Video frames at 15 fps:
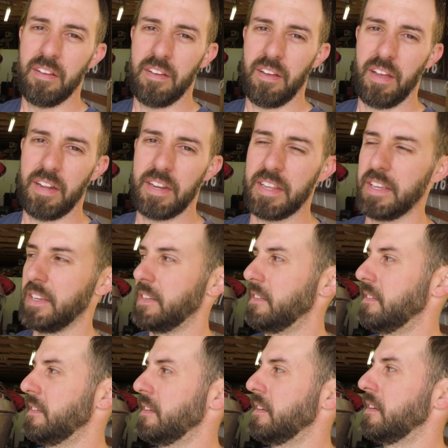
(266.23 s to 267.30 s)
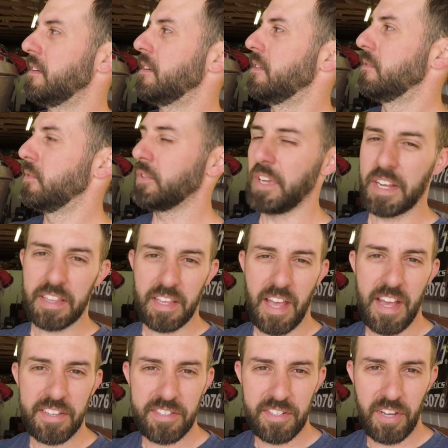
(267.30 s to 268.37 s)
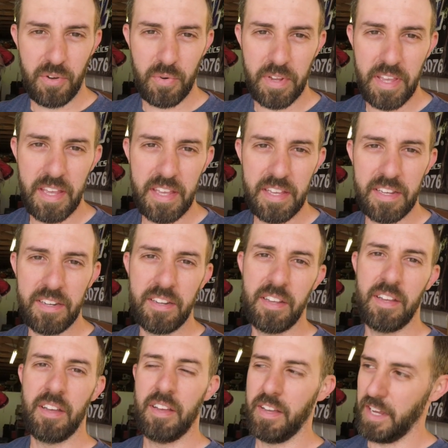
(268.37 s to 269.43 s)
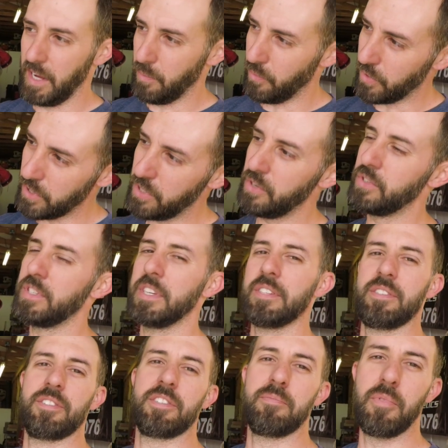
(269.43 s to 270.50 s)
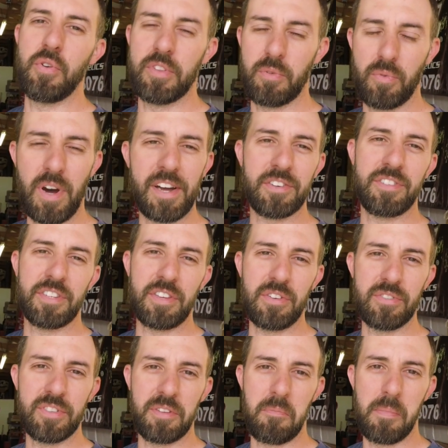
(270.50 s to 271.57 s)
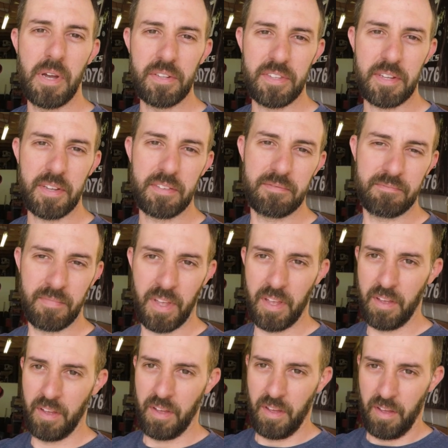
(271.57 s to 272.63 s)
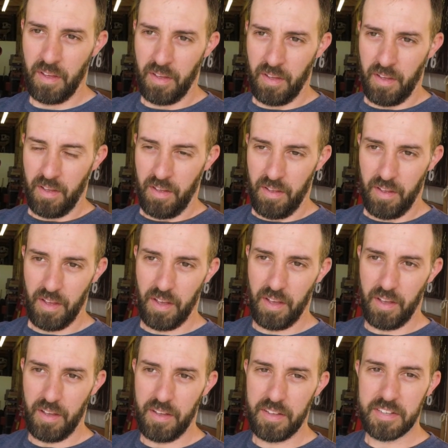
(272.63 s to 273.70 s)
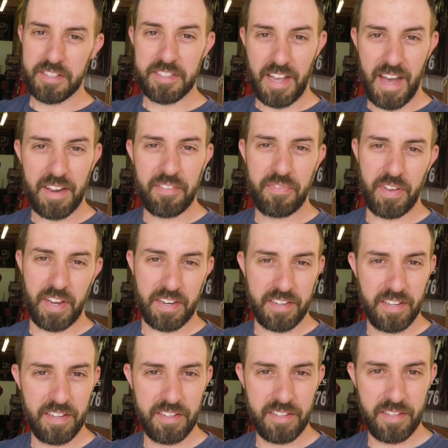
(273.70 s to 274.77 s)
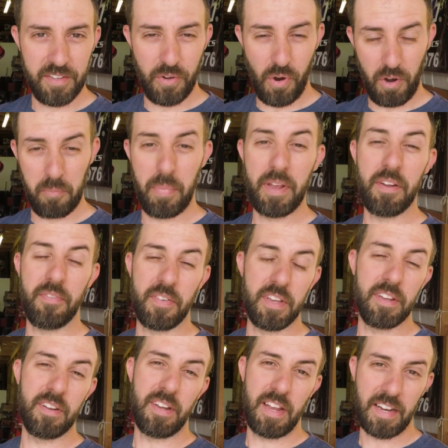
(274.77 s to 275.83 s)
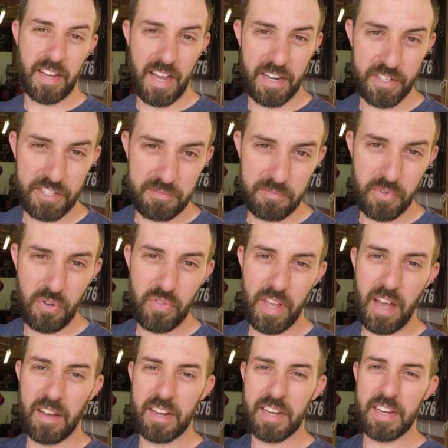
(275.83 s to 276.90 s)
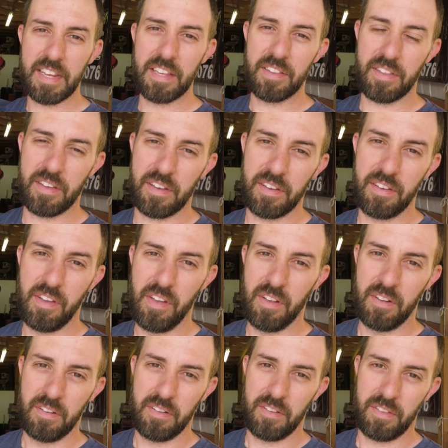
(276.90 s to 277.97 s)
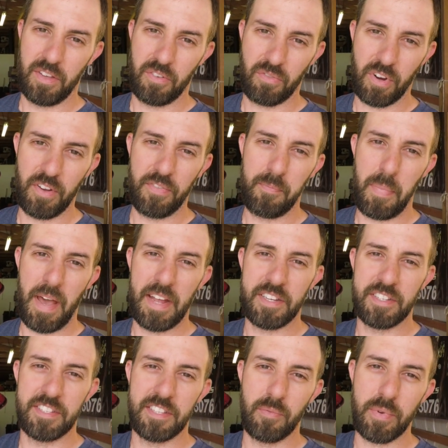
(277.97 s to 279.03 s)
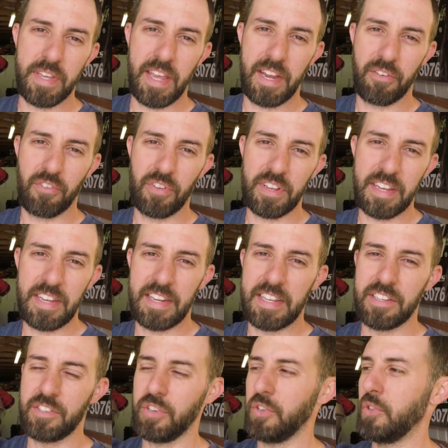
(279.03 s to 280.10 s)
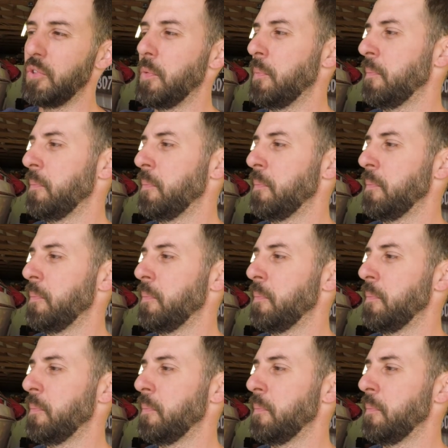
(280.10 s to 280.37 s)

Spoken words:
and then we'll take the acetone again and we'll use it to smooth it. And we'll actually use the melting side effect to our benefit and kind of smooth out any of the rough patches that we can't really get into.